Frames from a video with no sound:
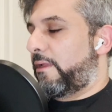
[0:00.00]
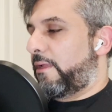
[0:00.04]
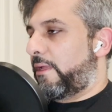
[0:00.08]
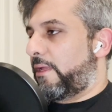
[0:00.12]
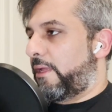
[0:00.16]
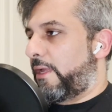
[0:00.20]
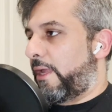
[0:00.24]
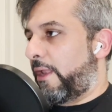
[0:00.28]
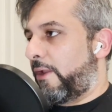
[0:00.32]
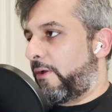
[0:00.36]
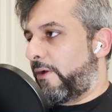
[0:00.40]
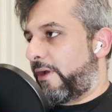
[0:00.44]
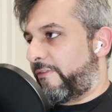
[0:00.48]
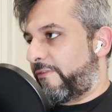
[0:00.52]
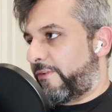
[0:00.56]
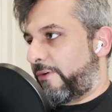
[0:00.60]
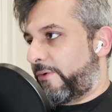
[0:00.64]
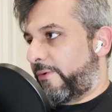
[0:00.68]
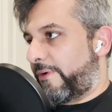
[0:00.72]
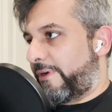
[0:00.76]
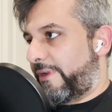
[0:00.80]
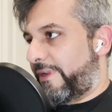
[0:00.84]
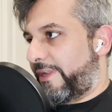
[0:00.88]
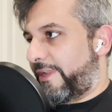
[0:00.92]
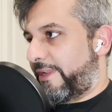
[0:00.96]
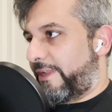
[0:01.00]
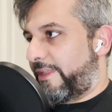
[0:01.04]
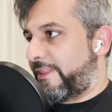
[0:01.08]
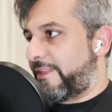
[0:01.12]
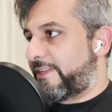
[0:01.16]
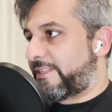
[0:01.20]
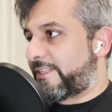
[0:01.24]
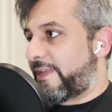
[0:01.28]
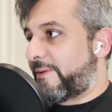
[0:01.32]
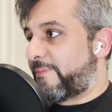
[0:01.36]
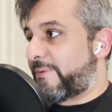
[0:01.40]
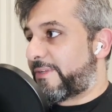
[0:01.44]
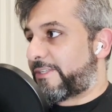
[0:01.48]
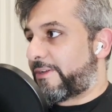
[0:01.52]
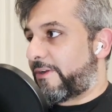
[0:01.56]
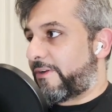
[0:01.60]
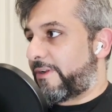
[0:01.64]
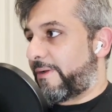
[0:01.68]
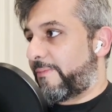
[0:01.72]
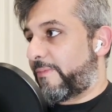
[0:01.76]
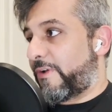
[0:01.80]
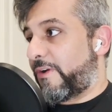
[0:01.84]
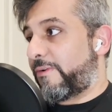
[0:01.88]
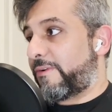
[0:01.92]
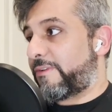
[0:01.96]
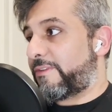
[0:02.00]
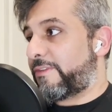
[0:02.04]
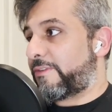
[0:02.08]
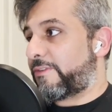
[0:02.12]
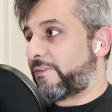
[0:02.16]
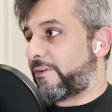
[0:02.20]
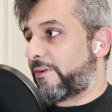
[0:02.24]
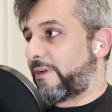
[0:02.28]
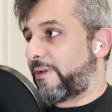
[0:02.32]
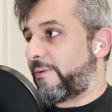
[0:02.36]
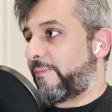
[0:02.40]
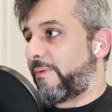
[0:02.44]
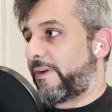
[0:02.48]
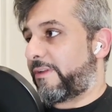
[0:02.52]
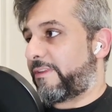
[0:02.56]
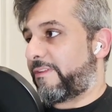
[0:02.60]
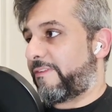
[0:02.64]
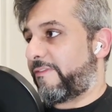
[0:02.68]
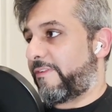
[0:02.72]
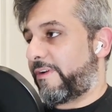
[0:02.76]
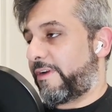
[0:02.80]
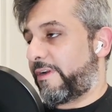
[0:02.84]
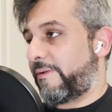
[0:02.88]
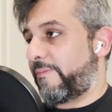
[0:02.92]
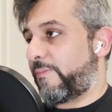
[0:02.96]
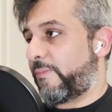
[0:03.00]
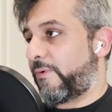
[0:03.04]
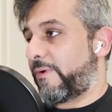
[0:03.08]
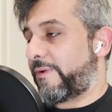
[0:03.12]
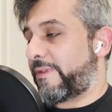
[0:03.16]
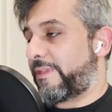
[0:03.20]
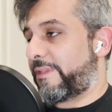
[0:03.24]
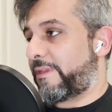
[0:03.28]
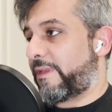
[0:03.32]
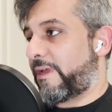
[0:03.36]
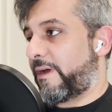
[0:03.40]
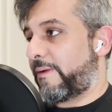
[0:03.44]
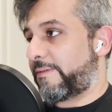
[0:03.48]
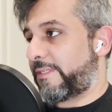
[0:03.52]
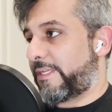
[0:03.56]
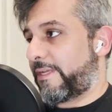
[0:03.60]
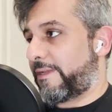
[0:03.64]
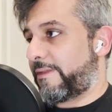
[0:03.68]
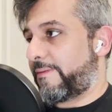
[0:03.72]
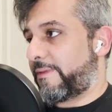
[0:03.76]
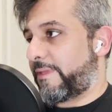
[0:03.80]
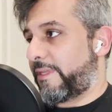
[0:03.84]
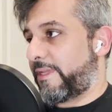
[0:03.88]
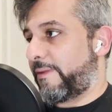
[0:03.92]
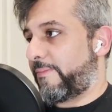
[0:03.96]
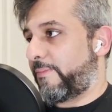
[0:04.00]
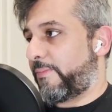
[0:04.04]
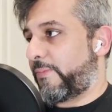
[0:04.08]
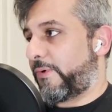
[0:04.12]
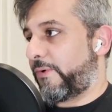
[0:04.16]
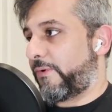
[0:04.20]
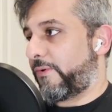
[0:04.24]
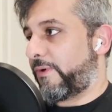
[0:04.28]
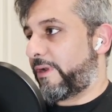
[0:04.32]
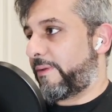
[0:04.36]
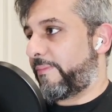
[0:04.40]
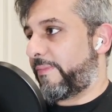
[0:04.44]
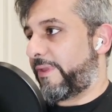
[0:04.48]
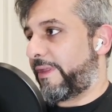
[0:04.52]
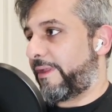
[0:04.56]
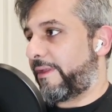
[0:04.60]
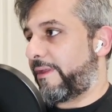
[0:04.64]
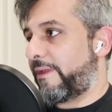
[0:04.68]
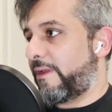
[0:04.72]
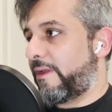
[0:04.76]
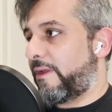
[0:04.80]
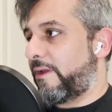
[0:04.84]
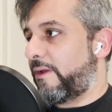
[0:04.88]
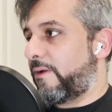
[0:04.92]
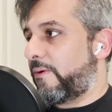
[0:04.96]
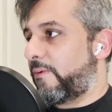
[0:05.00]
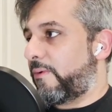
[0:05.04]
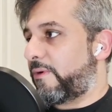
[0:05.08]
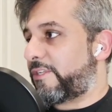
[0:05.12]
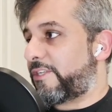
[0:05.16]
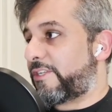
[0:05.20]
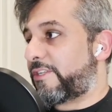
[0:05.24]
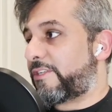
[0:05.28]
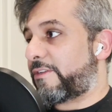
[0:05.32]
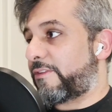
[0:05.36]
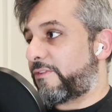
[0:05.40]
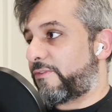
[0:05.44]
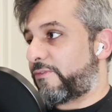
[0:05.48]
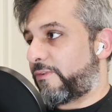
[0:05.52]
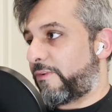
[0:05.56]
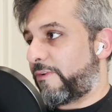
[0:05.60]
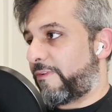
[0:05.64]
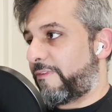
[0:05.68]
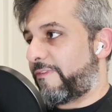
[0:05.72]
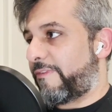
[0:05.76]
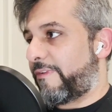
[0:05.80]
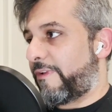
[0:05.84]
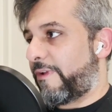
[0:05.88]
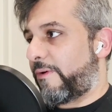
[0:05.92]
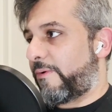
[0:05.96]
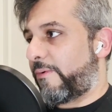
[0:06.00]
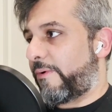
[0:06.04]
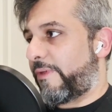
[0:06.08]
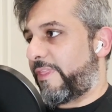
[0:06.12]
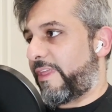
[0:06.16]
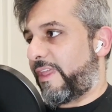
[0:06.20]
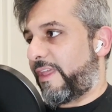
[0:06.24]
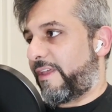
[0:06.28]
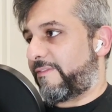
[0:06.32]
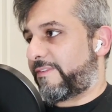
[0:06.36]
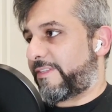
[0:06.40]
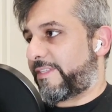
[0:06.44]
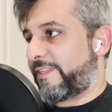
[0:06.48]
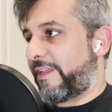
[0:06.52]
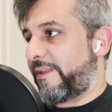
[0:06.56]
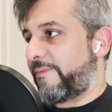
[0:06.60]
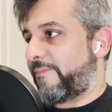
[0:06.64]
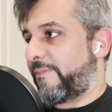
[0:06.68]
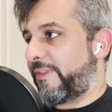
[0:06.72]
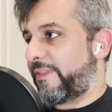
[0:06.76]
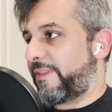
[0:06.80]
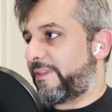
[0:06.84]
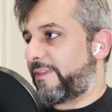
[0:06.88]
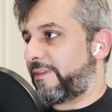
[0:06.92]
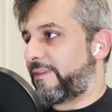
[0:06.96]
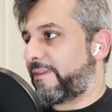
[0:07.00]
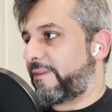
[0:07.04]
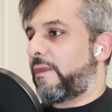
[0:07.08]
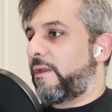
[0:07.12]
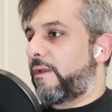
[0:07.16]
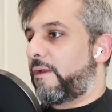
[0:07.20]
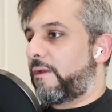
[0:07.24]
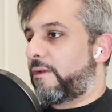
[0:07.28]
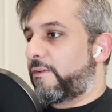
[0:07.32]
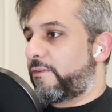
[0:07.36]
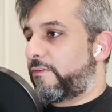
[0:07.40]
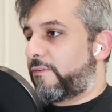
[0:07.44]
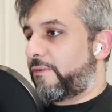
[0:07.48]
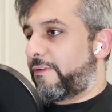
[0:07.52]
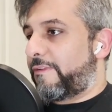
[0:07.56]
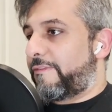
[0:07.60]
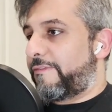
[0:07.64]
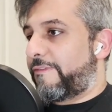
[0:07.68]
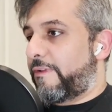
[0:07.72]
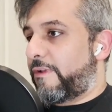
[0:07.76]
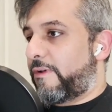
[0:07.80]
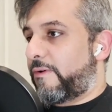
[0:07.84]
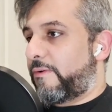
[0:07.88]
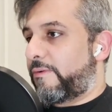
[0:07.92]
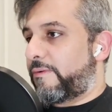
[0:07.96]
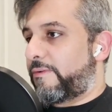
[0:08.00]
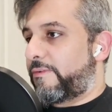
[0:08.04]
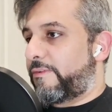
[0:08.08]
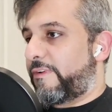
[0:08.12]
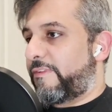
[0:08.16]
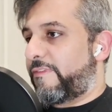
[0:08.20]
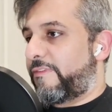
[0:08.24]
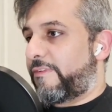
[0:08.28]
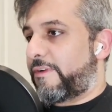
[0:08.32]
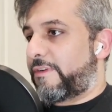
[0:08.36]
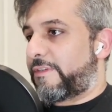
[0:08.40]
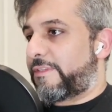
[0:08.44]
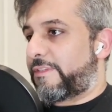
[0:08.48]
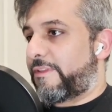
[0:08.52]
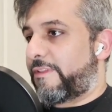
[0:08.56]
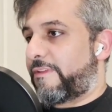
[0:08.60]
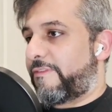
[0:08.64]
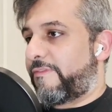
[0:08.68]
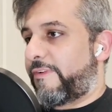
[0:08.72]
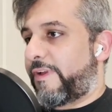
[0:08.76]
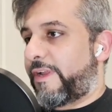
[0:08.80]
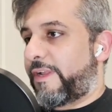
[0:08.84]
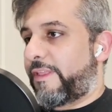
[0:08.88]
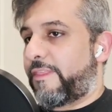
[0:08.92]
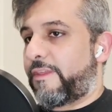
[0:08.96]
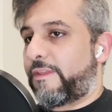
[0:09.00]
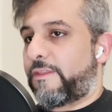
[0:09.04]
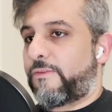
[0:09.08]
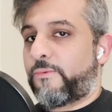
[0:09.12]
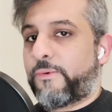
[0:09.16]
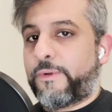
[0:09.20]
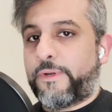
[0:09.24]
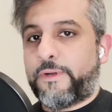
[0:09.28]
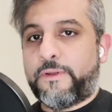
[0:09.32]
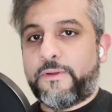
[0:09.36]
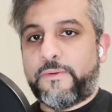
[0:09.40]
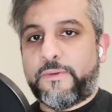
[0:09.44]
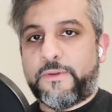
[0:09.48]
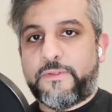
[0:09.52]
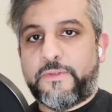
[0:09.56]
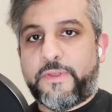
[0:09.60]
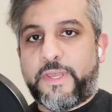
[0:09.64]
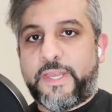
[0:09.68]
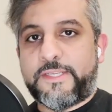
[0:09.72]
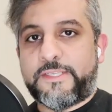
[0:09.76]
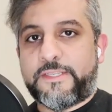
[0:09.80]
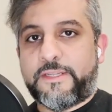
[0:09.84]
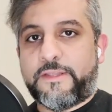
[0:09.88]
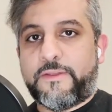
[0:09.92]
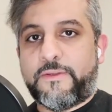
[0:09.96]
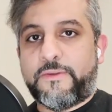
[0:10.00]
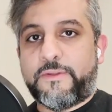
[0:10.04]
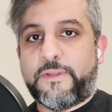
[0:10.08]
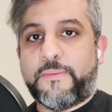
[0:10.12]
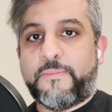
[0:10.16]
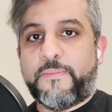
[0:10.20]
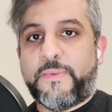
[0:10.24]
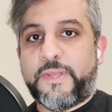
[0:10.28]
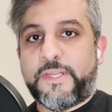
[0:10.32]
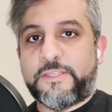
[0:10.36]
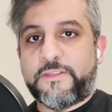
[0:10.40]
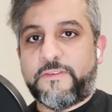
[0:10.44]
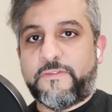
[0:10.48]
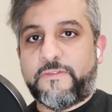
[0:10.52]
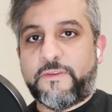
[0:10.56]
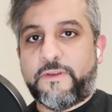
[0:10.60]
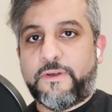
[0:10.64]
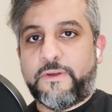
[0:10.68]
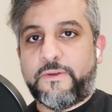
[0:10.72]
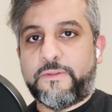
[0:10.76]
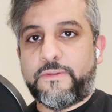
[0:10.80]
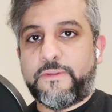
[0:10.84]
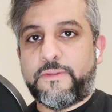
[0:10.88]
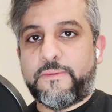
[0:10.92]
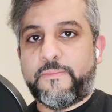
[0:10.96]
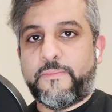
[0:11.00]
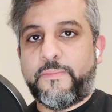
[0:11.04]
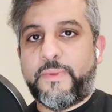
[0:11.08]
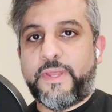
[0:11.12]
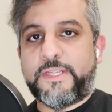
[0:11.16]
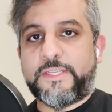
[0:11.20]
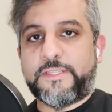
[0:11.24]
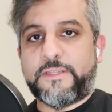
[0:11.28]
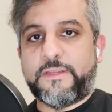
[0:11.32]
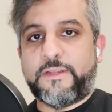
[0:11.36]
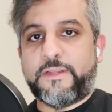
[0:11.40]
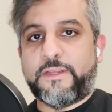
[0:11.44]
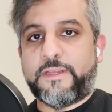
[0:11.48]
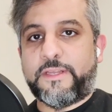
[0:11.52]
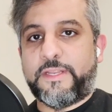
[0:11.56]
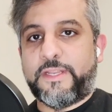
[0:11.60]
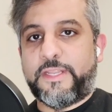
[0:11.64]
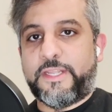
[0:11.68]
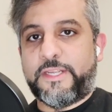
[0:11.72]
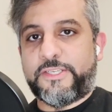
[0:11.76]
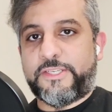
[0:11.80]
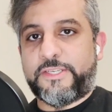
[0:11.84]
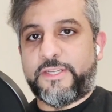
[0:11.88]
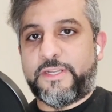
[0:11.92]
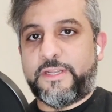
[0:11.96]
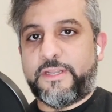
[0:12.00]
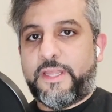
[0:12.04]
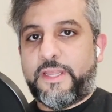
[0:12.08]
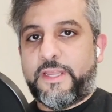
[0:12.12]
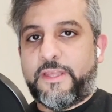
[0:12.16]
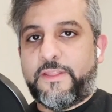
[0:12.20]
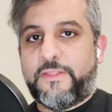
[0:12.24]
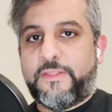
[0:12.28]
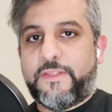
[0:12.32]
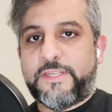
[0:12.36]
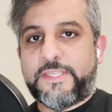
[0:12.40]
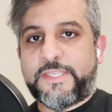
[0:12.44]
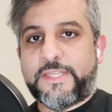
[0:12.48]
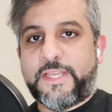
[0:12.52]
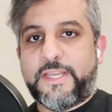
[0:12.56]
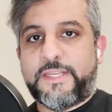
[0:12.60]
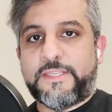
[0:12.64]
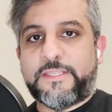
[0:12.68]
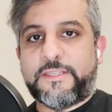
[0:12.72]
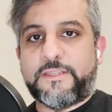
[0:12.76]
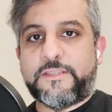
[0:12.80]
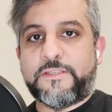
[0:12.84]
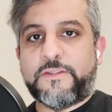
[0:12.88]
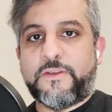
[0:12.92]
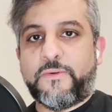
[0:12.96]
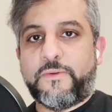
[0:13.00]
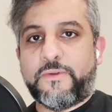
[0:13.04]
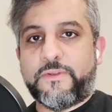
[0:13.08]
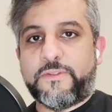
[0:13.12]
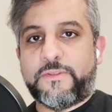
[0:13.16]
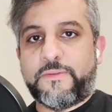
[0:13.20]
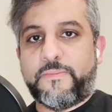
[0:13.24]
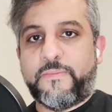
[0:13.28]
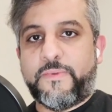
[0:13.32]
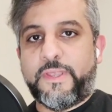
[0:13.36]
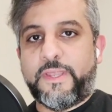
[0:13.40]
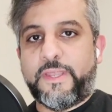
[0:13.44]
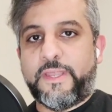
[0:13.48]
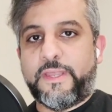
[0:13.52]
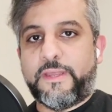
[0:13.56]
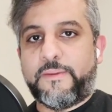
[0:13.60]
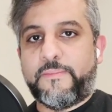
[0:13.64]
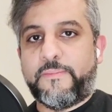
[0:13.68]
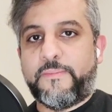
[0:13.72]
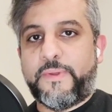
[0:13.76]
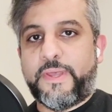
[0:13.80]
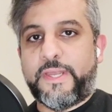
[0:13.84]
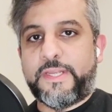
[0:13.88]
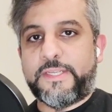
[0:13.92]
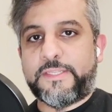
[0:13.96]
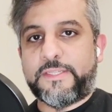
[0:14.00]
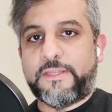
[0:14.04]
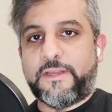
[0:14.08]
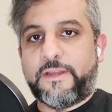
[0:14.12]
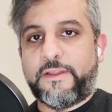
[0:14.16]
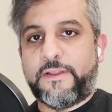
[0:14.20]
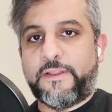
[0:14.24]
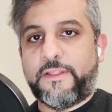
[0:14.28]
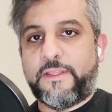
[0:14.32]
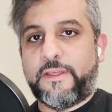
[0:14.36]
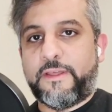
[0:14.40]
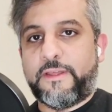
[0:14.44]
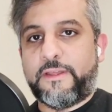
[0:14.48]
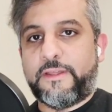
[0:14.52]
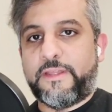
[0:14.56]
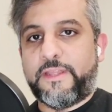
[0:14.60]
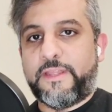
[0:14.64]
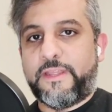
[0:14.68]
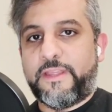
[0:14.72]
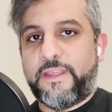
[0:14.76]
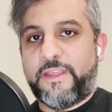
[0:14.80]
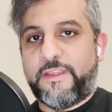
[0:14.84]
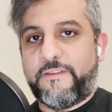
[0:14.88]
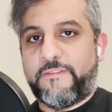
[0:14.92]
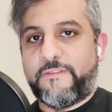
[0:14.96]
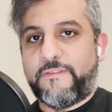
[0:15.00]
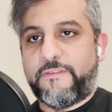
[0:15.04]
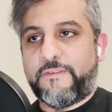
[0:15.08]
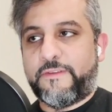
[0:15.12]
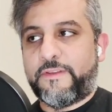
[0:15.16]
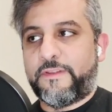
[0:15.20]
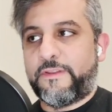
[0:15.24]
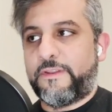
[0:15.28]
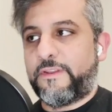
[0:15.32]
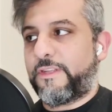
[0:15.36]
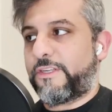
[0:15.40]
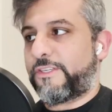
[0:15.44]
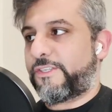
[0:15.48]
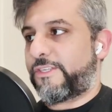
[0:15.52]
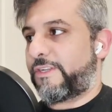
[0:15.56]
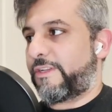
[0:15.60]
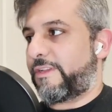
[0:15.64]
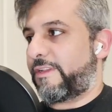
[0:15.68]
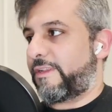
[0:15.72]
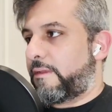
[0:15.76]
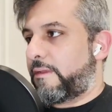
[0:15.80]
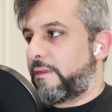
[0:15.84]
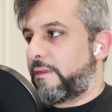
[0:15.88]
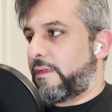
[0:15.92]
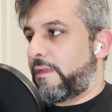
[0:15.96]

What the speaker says: Hello everyone, in this episode I'm going to talk about a very important concept in programming, which is control flow with the if statement. Control flow refers to the fact that we're going to execute a piece of code based on a condition. In this case it's going to be based on the if condition.